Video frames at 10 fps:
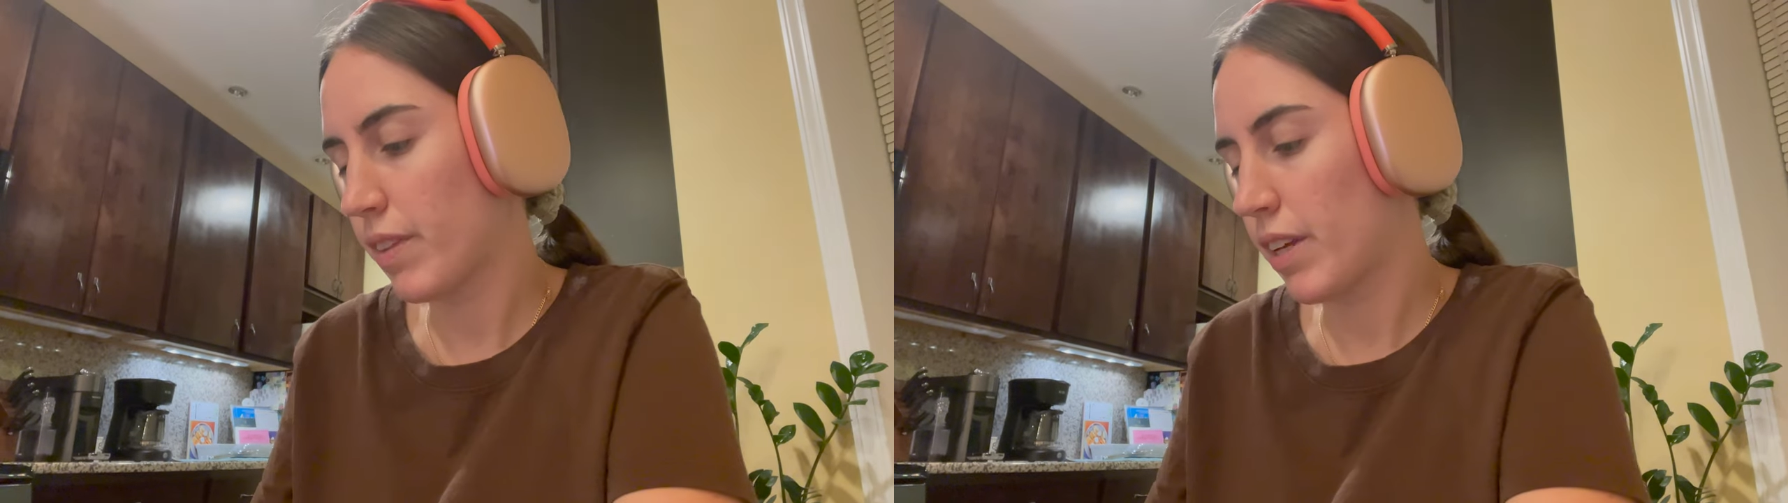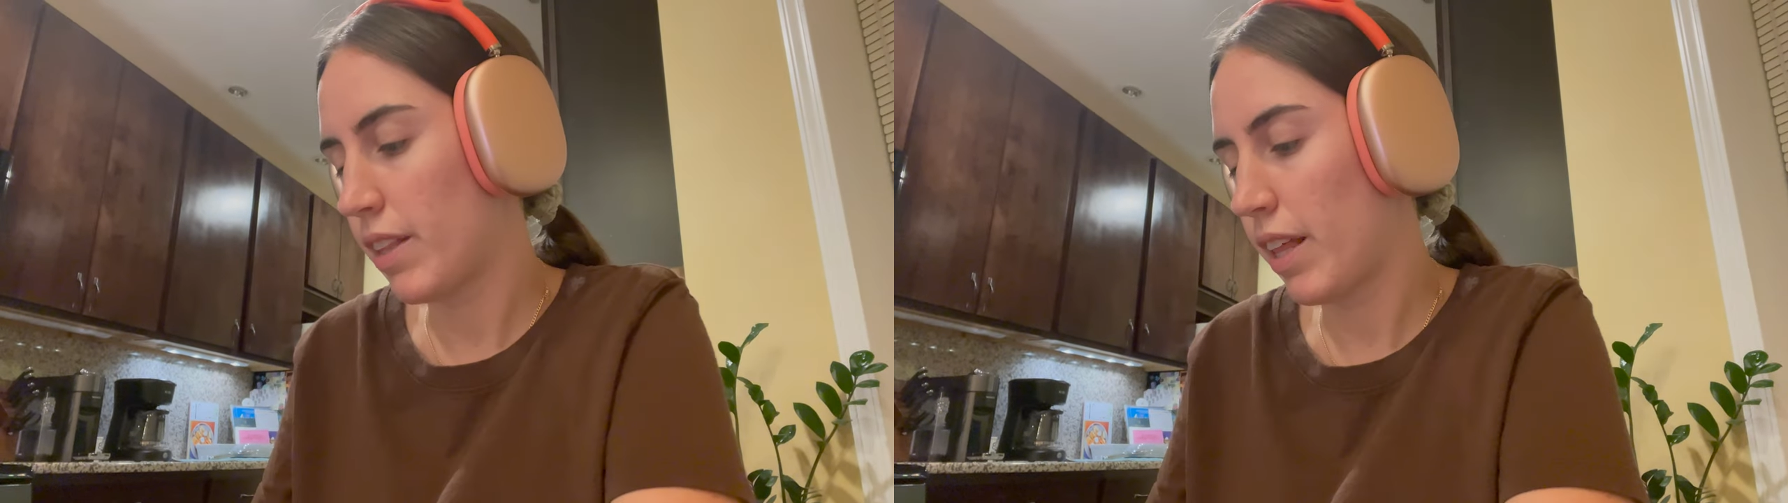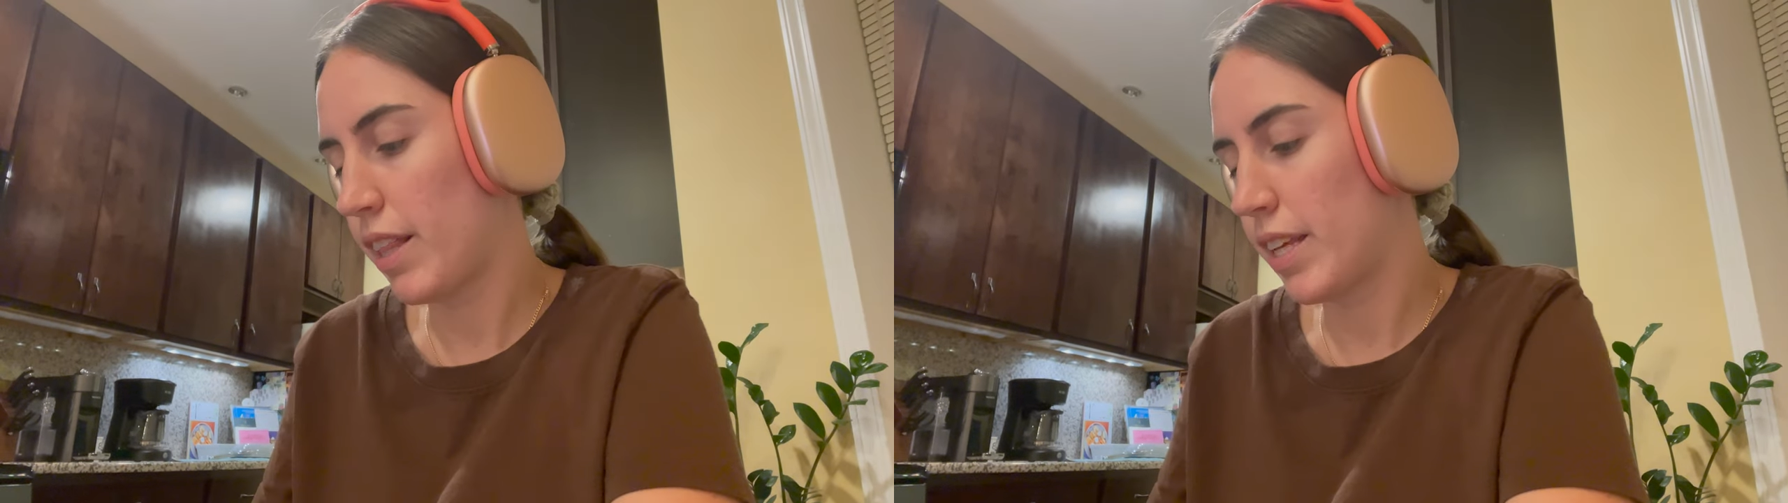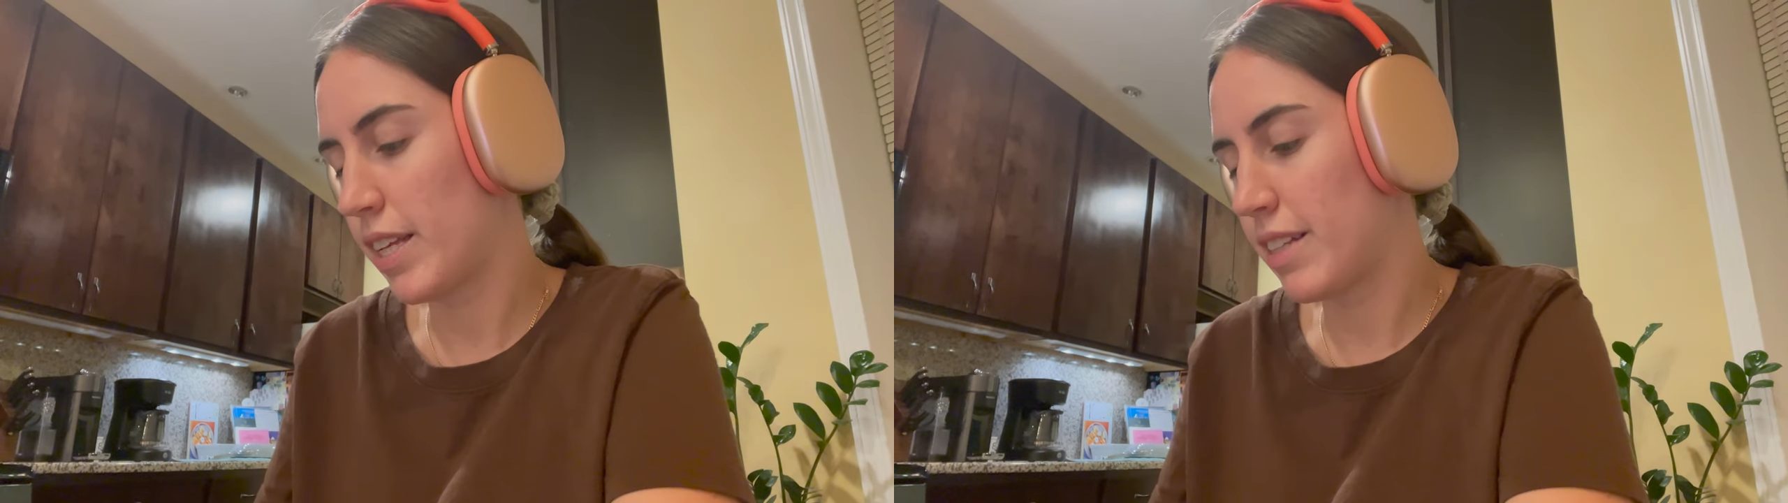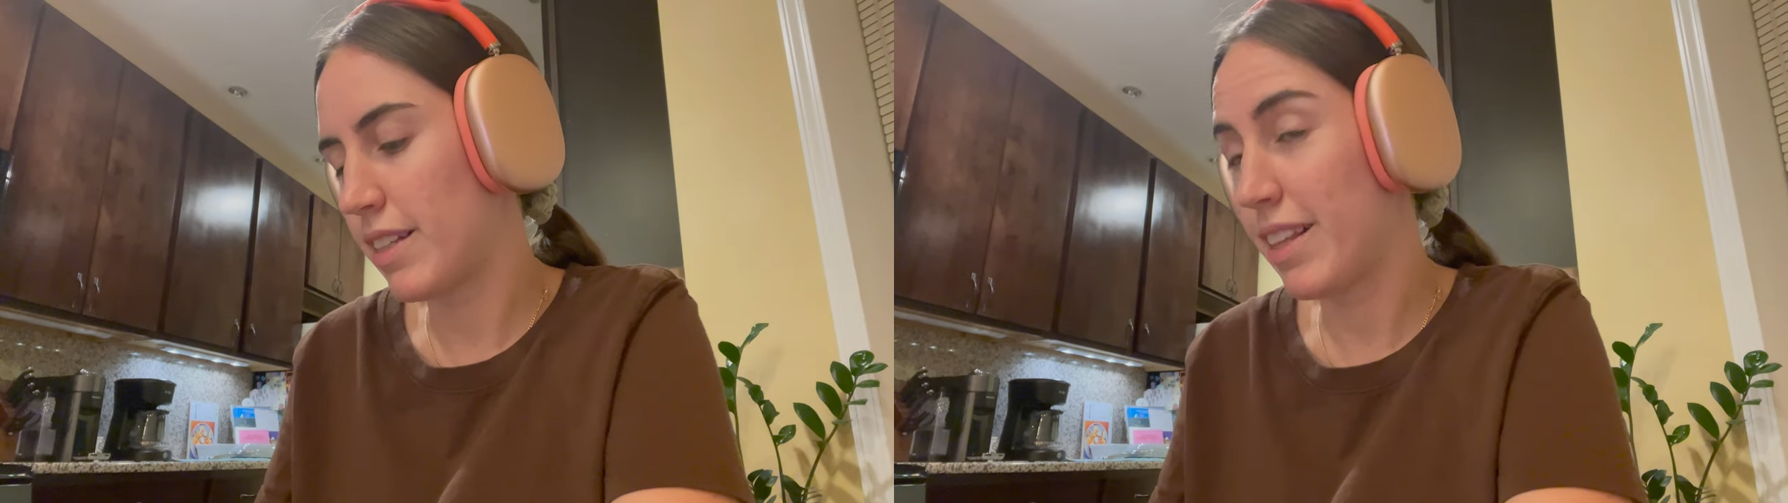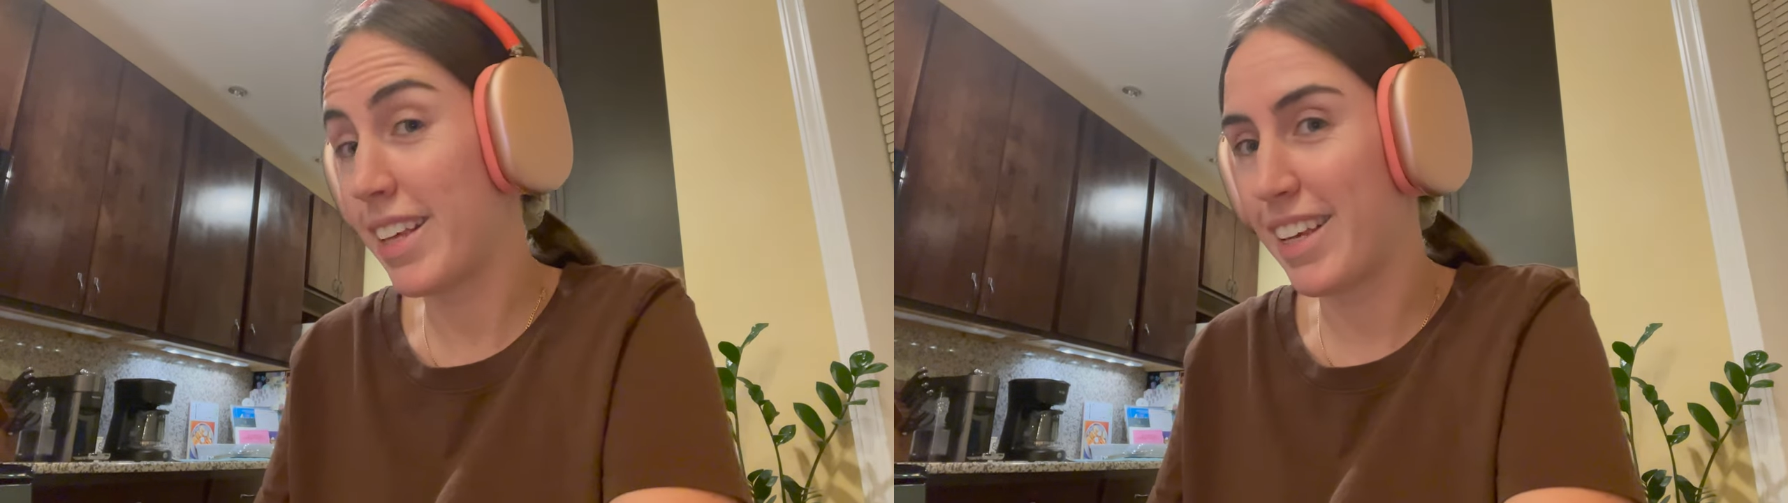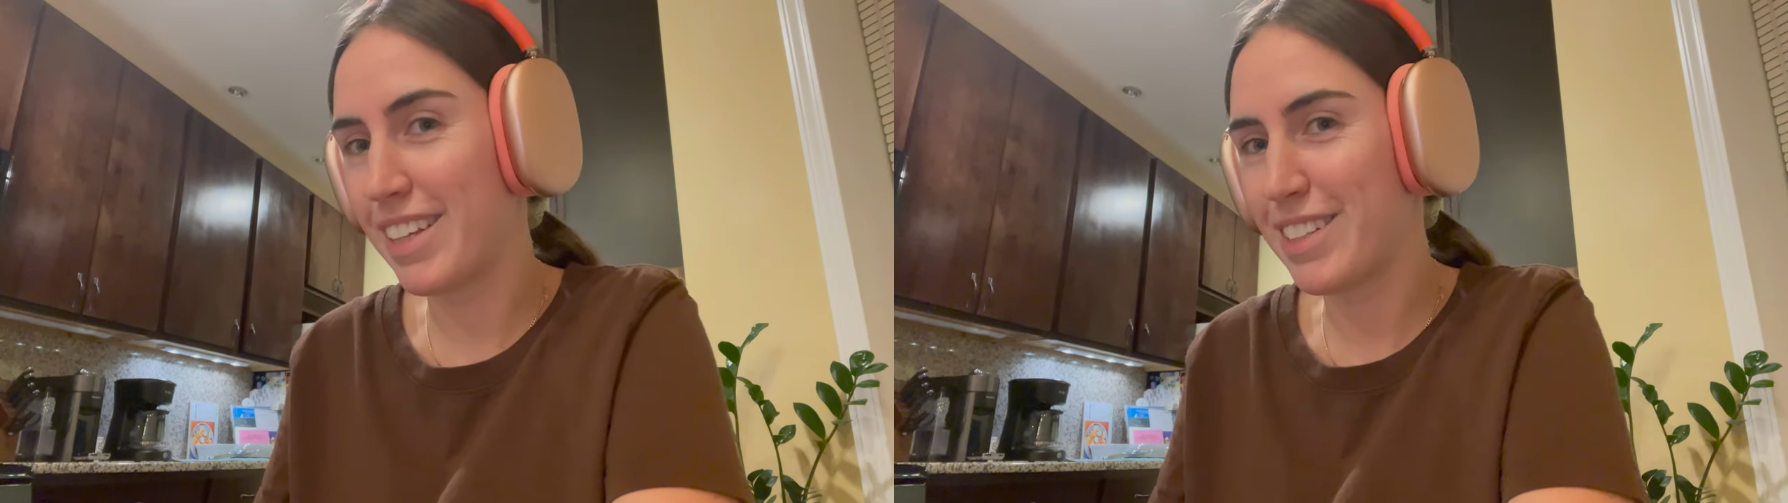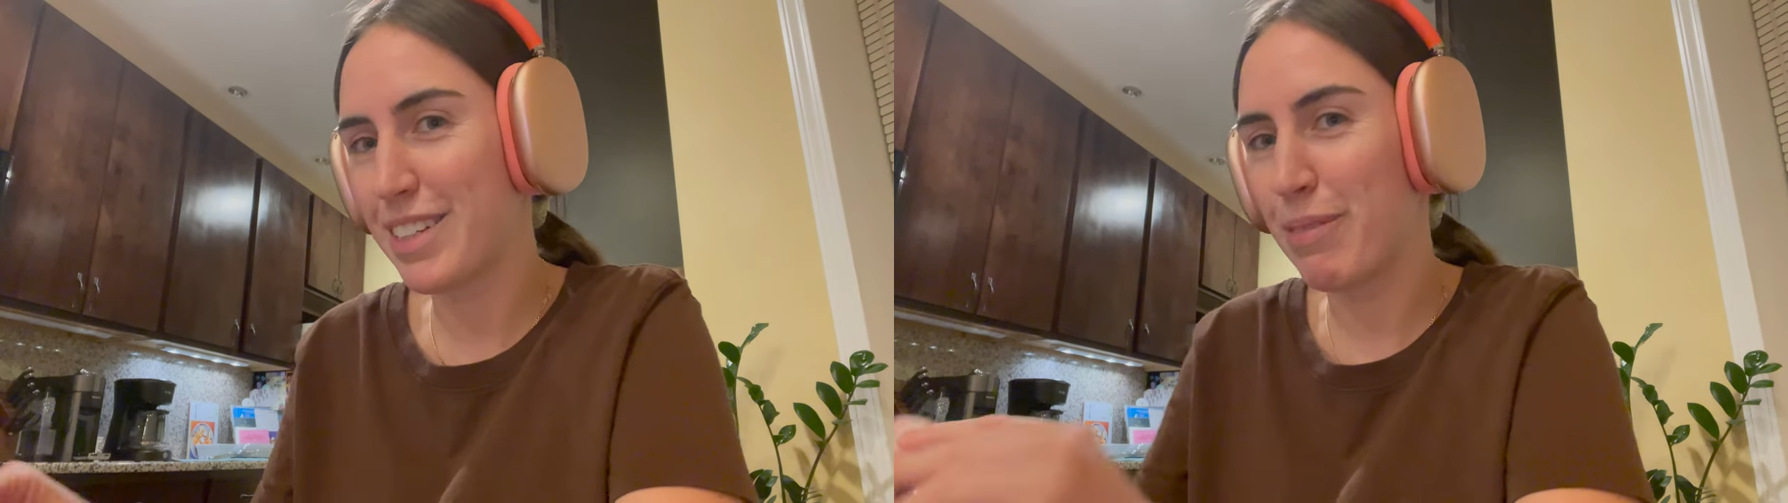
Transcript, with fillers: And then the, these,